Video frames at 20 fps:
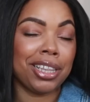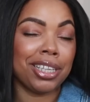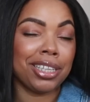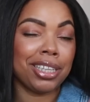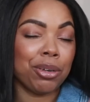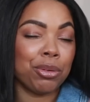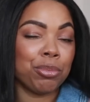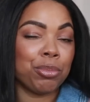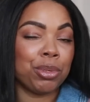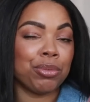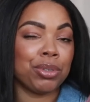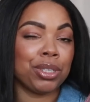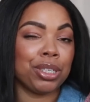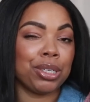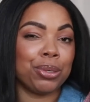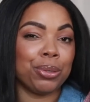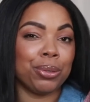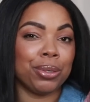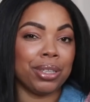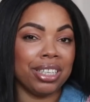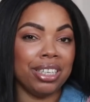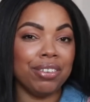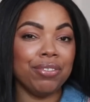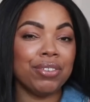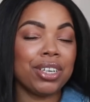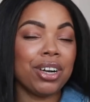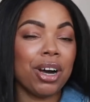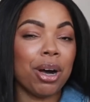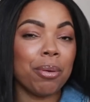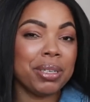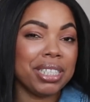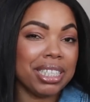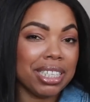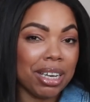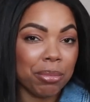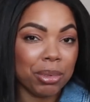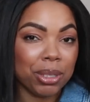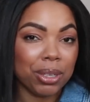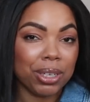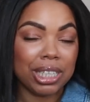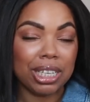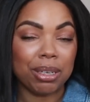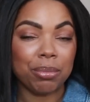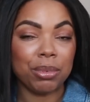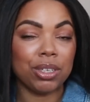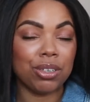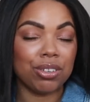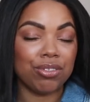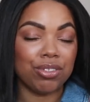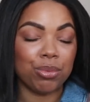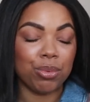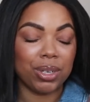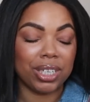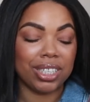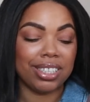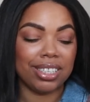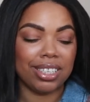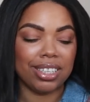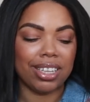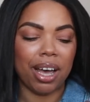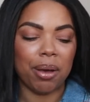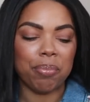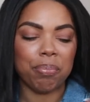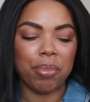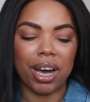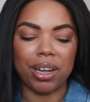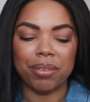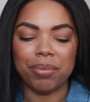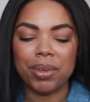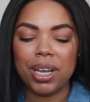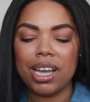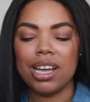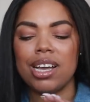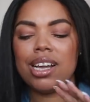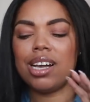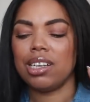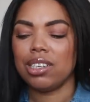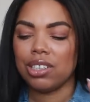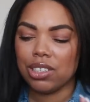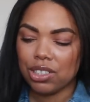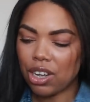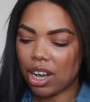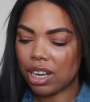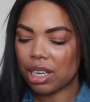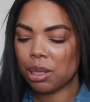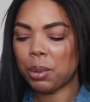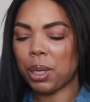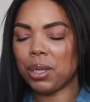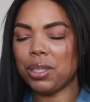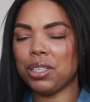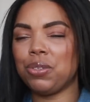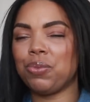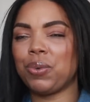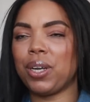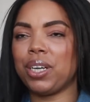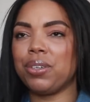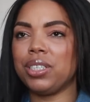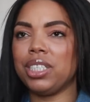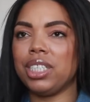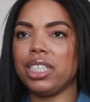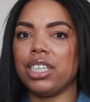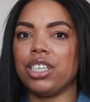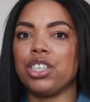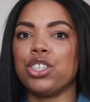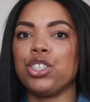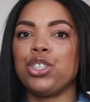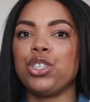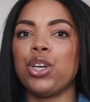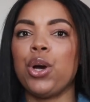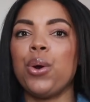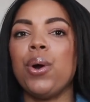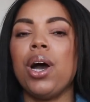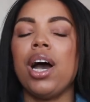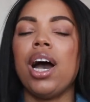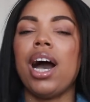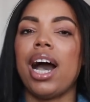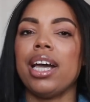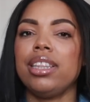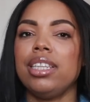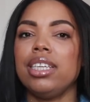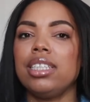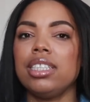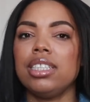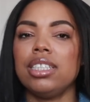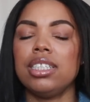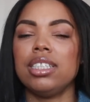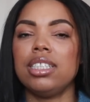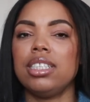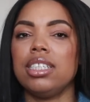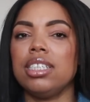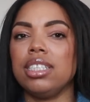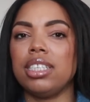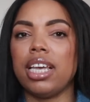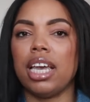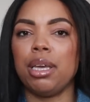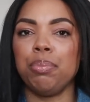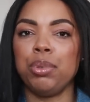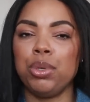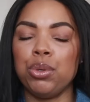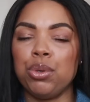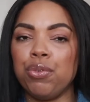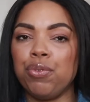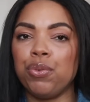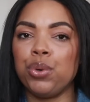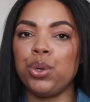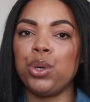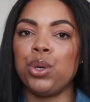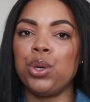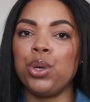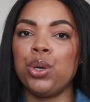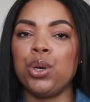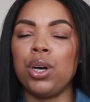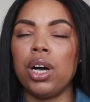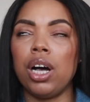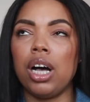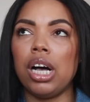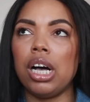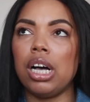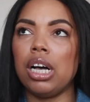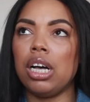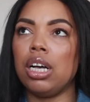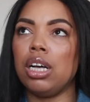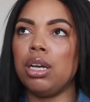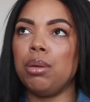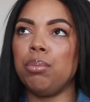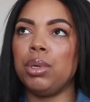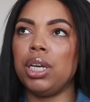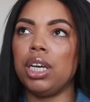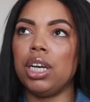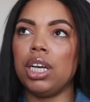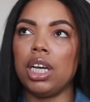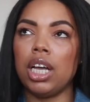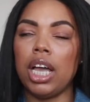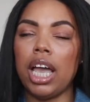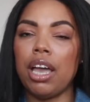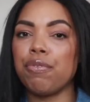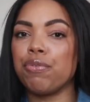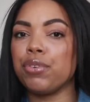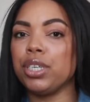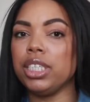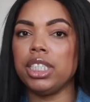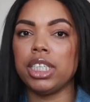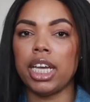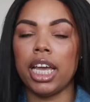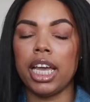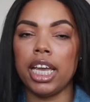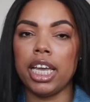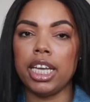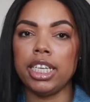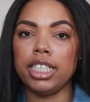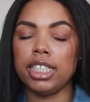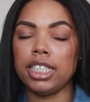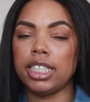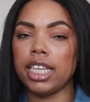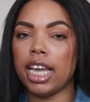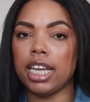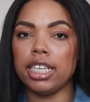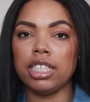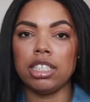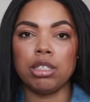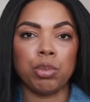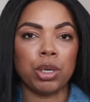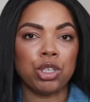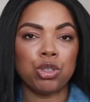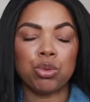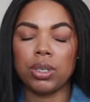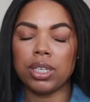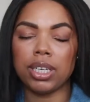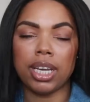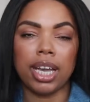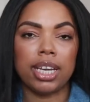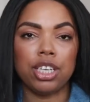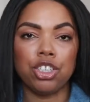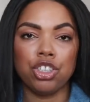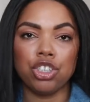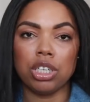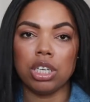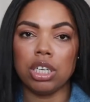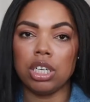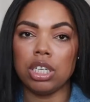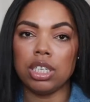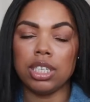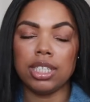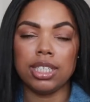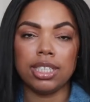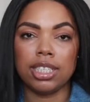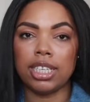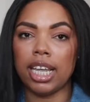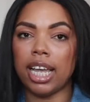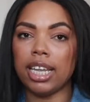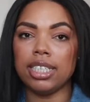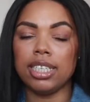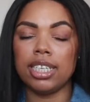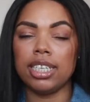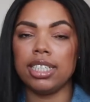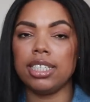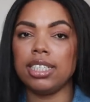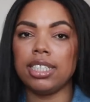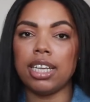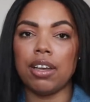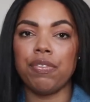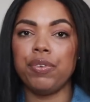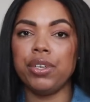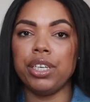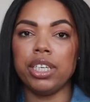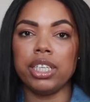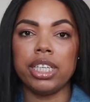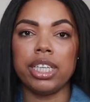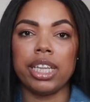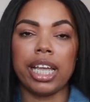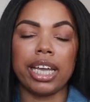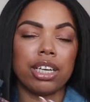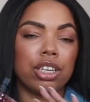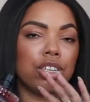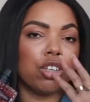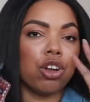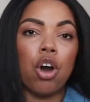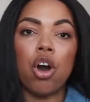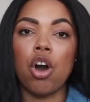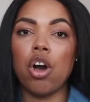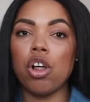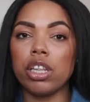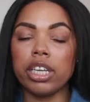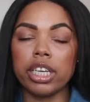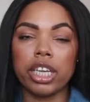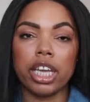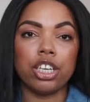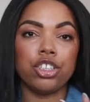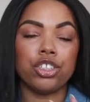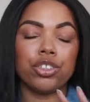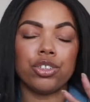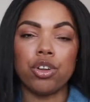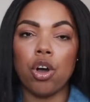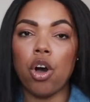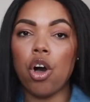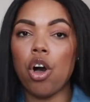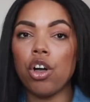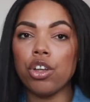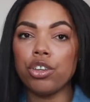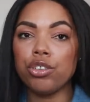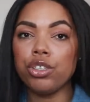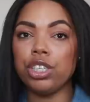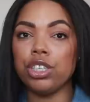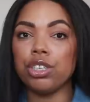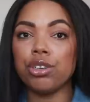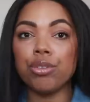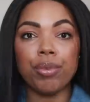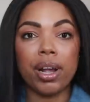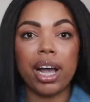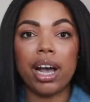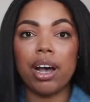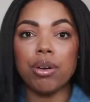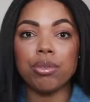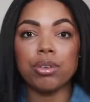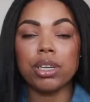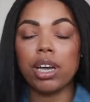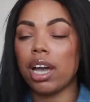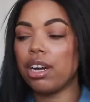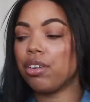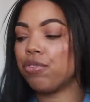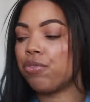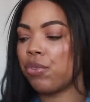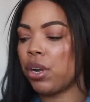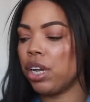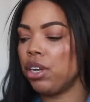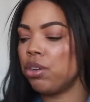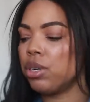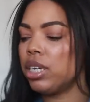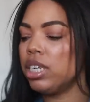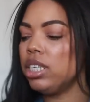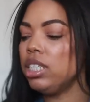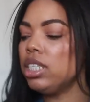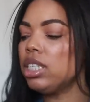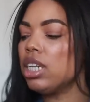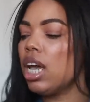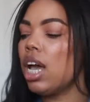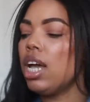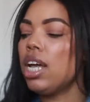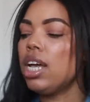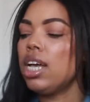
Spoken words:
I think that would be really cool. Leave a comment down below and let me know if you want to see that. But talking about this fragrance here. So I think that this is a beautiful everyday scent, special occasion scent. It's definitely like an all occasion, all year round kind of fragrance.